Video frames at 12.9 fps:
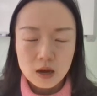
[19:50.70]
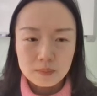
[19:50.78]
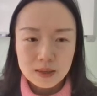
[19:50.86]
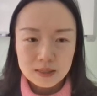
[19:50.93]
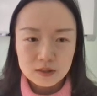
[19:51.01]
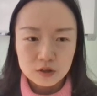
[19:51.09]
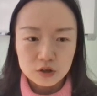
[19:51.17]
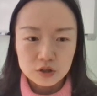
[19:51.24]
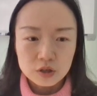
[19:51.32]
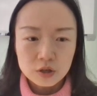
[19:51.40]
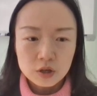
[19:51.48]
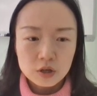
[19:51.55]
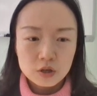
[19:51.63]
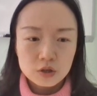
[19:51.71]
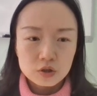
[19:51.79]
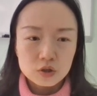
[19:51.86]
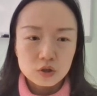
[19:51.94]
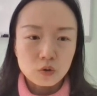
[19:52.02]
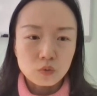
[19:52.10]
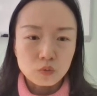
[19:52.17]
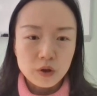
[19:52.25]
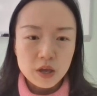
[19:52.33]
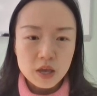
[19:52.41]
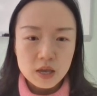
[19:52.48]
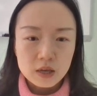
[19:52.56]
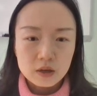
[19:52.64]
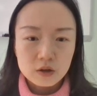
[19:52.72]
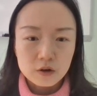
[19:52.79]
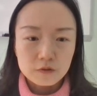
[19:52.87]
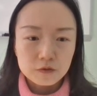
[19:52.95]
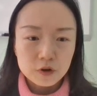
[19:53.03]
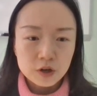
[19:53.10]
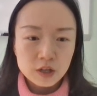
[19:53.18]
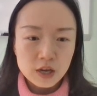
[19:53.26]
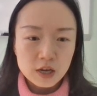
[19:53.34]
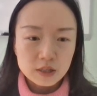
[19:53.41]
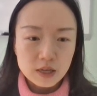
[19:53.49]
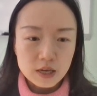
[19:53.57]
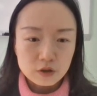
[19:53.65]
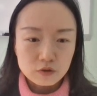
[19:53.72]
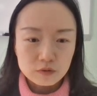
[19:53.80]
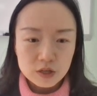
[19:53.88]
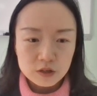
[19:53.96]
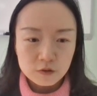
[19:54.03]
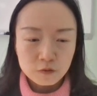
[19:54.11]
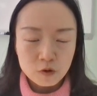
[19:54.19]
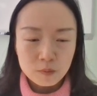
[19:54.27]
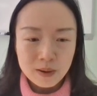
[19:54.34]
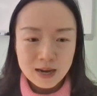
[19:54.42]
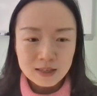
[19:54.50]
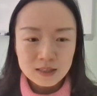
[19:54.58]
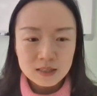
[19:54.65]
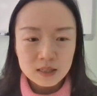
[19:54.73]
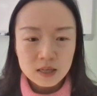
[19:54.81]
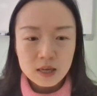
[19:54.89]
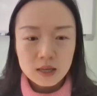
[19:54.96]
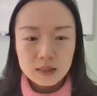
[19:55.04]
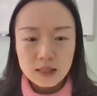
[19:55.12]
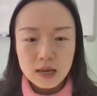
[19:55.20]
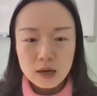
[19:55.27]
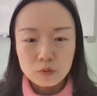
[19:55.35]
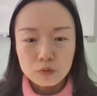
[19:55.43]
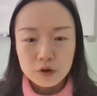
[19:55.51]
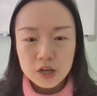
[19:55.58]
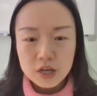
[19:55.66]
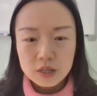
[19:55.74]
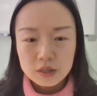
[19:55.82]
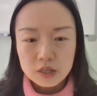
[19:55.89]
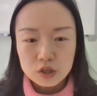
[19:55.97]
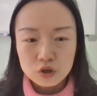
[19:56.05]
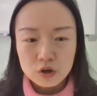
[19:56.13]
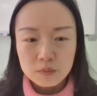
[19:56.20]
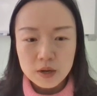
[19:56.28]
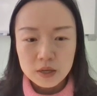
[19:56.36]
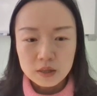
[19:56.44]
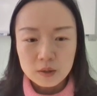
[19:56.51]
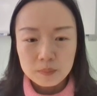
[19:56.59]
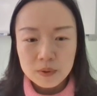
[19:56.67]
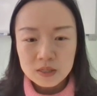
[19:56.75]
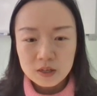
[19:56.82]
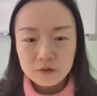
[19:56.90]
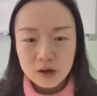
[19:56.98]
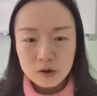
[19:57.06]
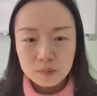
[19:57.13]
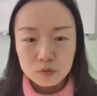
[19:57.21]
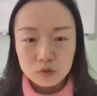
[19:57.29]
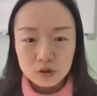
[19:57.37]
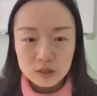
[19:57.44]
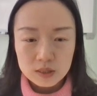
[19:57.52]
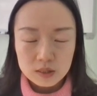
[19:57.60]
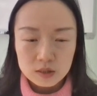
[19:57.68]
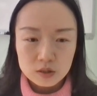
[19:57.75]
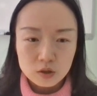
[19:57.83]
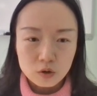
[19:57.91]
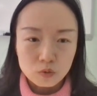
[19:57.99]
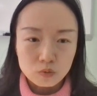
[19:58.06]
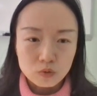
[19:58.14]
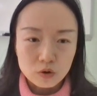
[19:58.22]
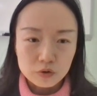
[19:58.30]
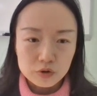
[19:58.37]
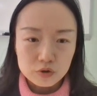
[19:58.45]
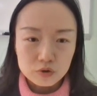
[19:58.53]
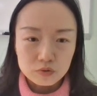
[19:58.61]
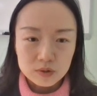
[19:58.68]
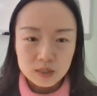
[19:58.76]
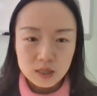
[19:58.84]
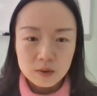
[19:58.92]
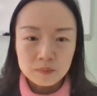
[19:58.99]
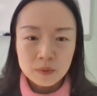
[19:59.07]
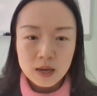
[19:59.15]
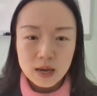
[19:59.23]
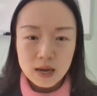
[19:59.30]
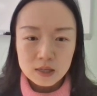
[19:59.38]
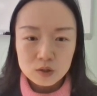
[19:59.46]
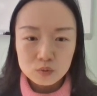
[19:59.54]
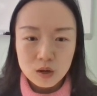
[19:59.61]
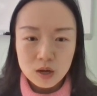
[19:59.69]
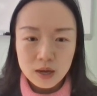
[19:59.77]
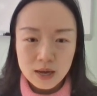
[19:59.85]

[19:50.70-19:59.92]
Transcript: method. So we convert it into this format. then we determine the basic variables. So we'll use S1,